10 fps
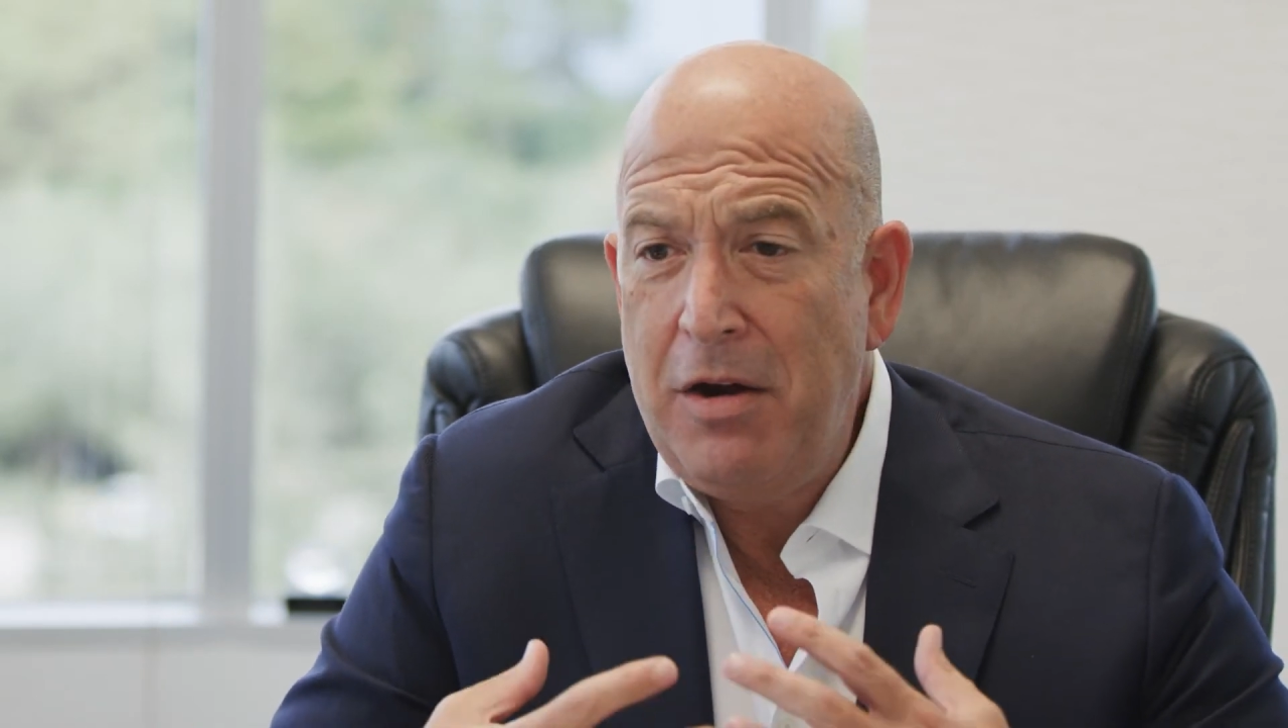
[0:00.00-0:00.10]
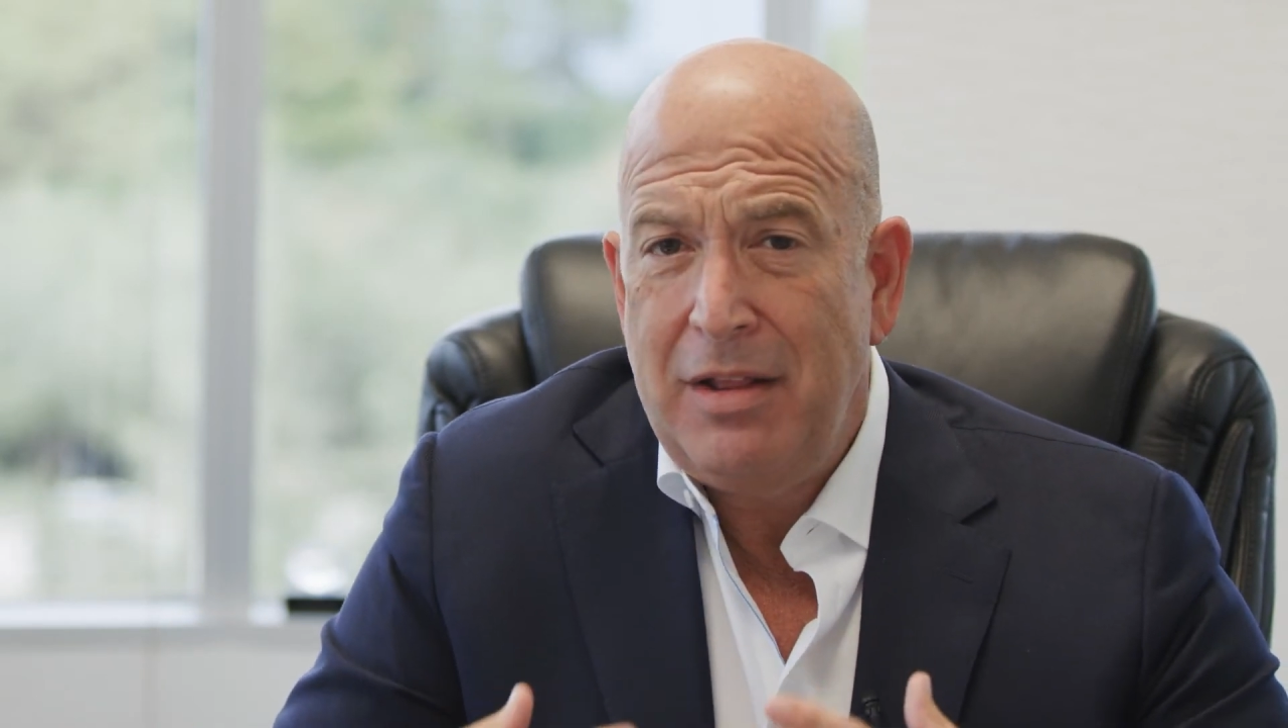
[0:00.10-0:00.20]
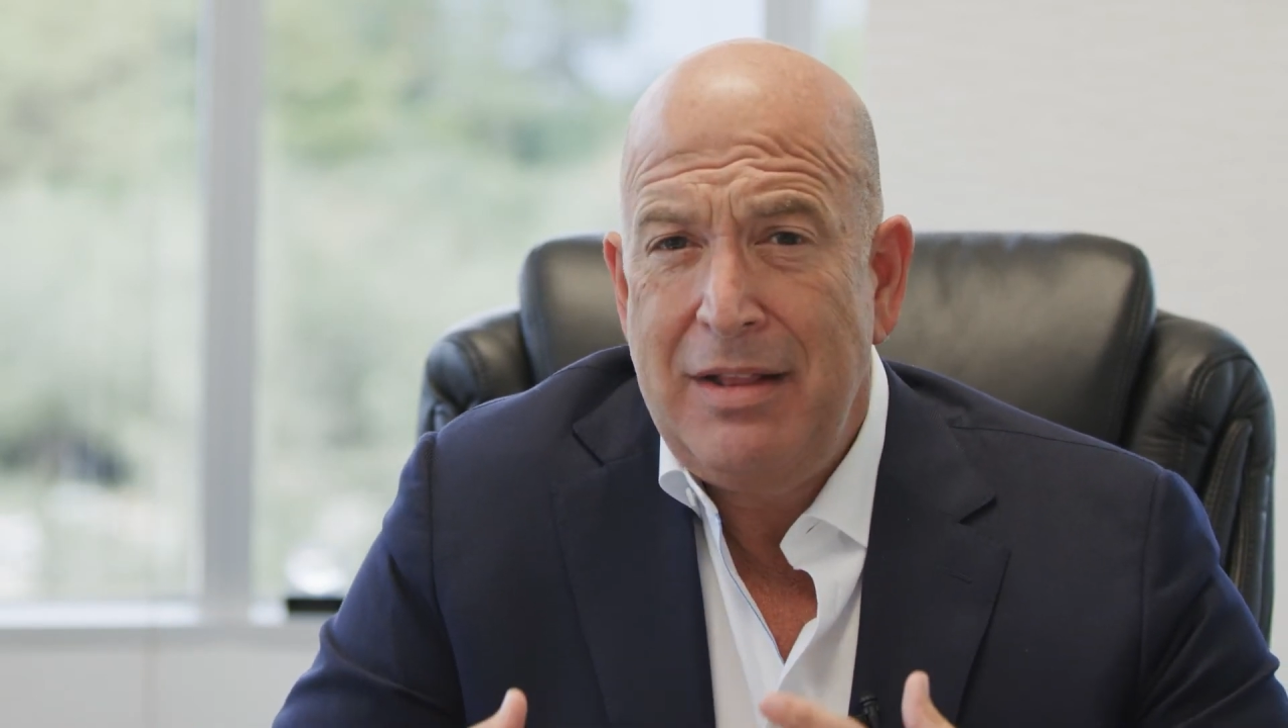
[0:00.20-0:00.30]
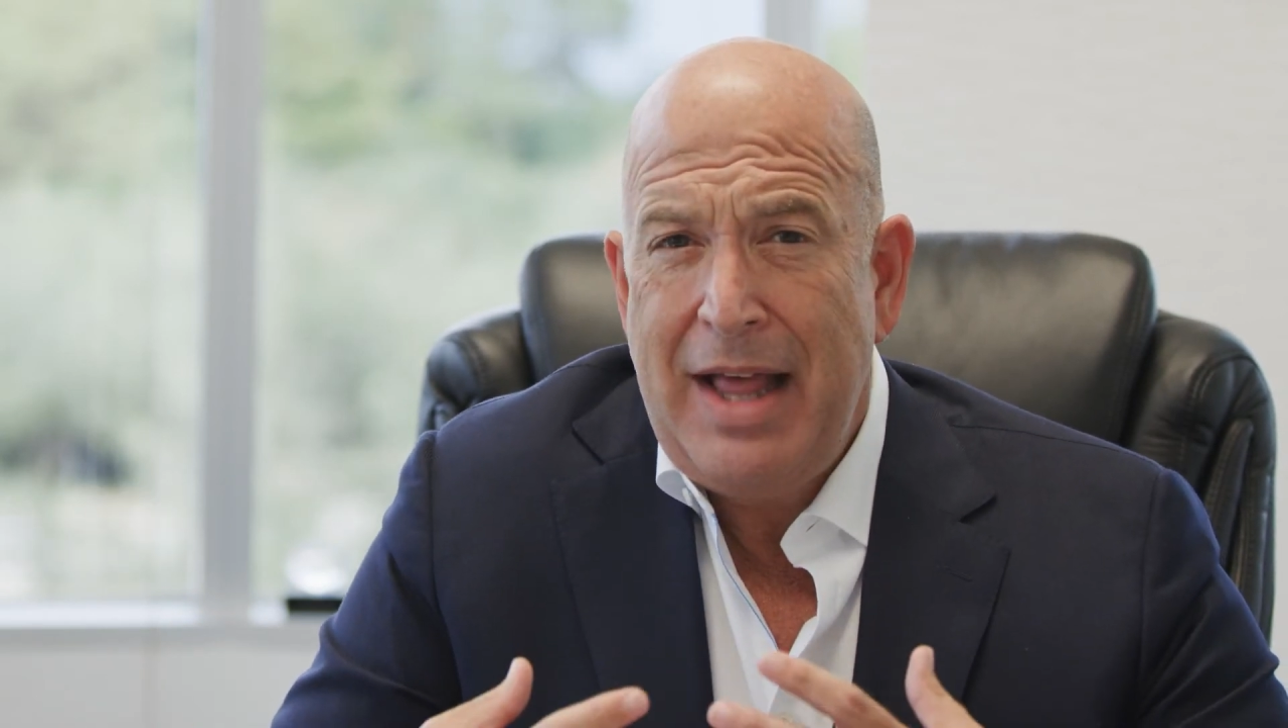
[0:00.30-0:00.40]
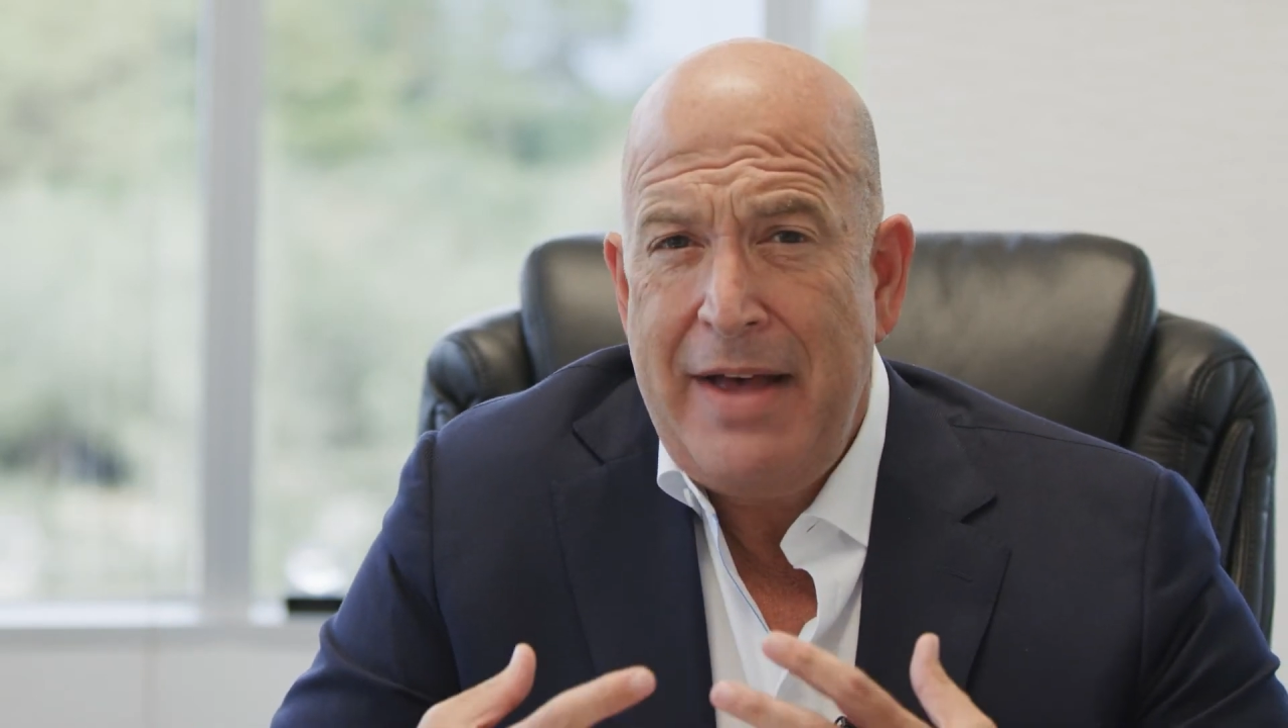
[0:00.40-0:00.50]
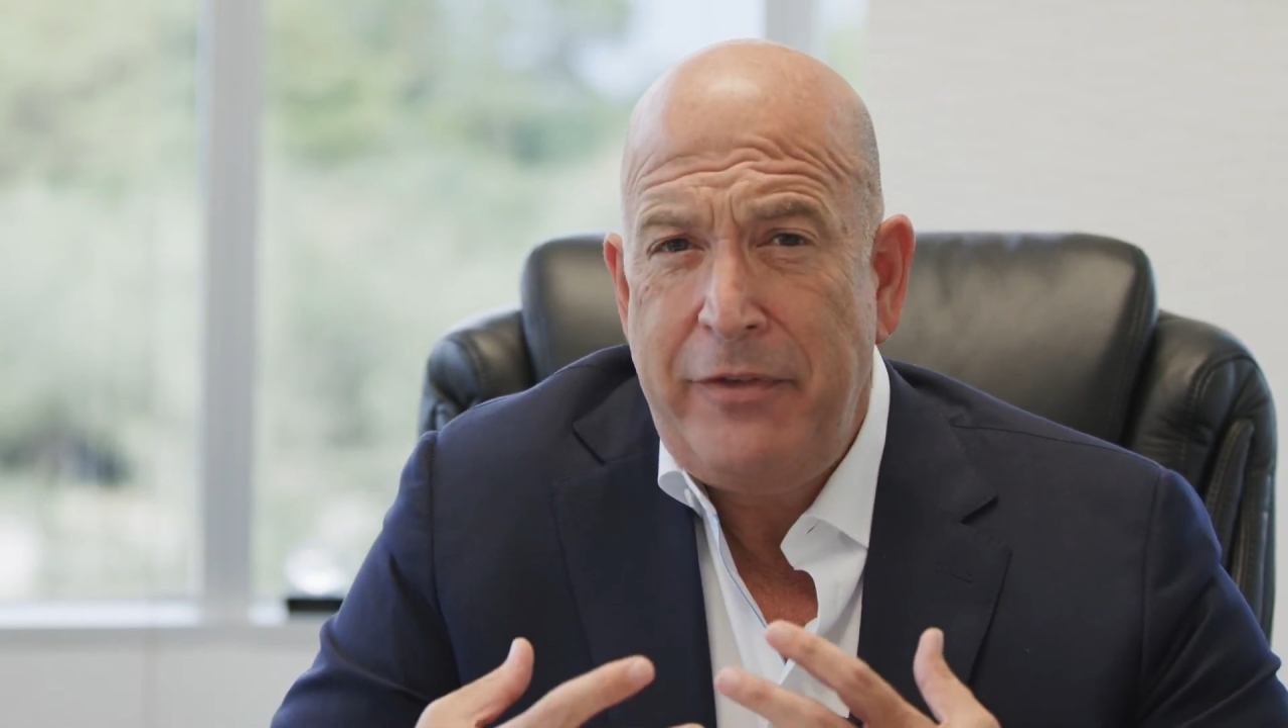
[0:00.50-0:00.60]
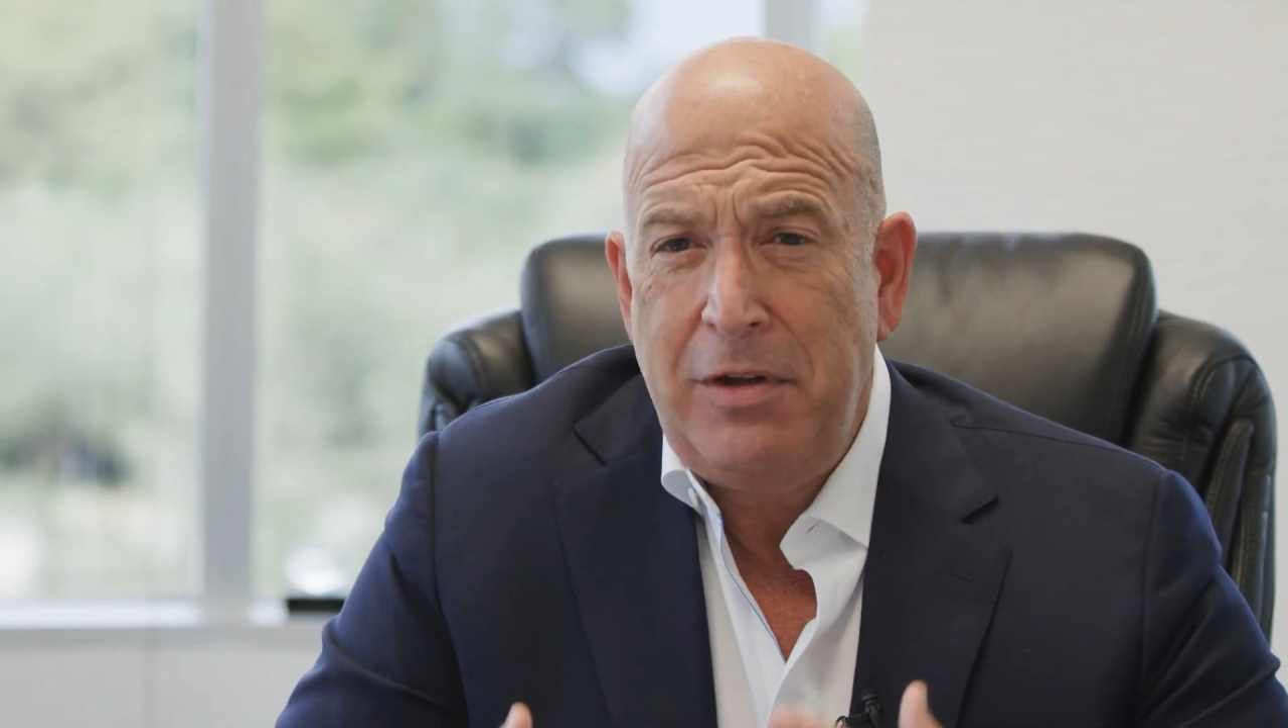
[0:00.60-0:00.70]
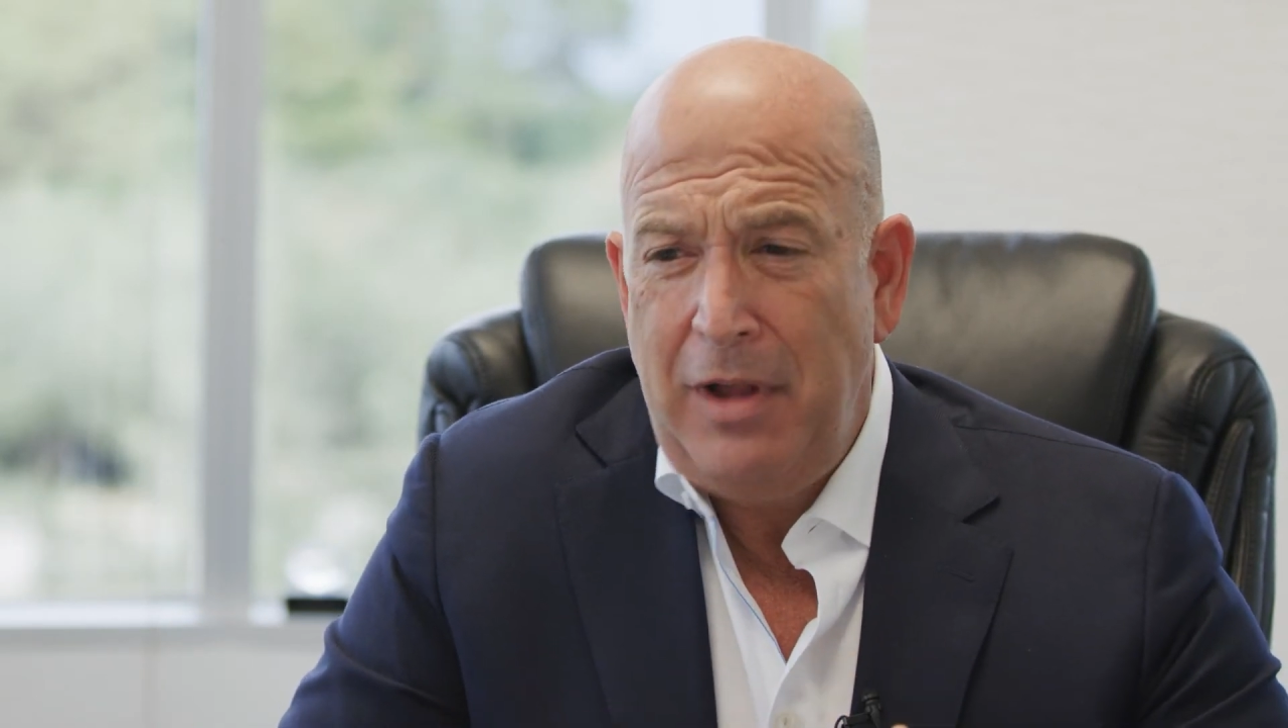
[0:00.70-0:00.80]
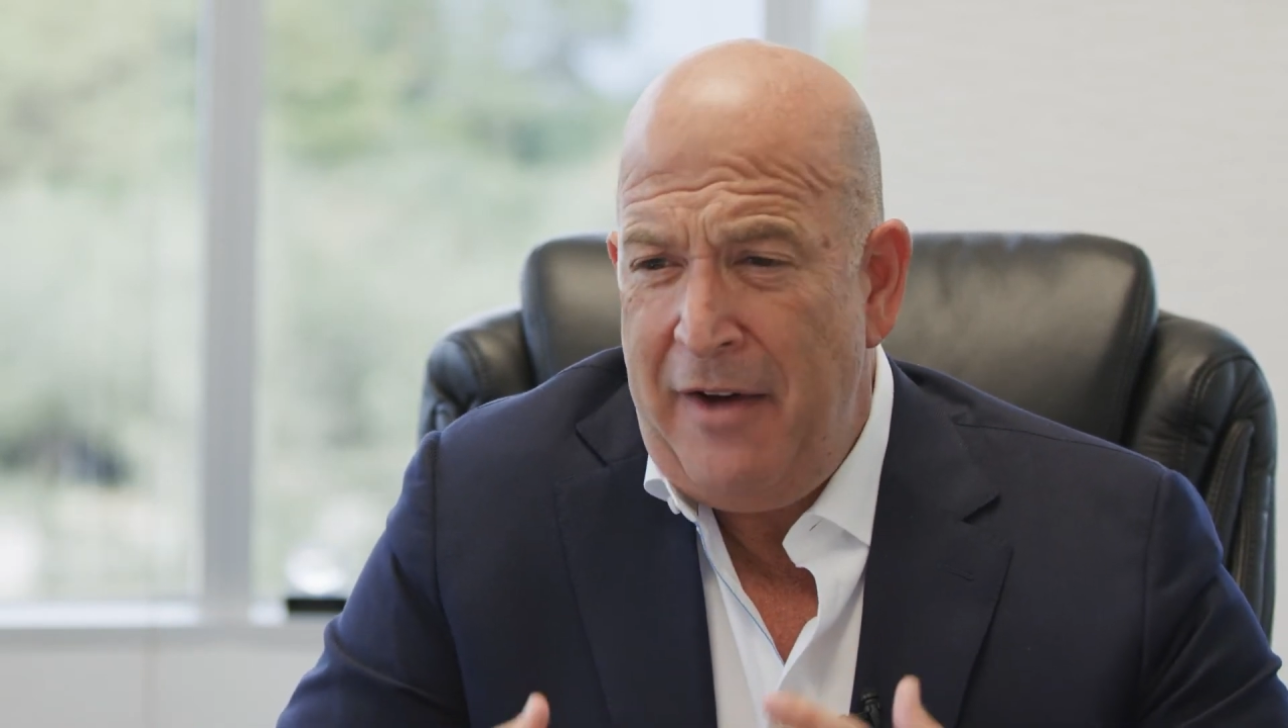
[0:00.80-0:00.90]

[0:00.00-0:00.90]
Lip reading: level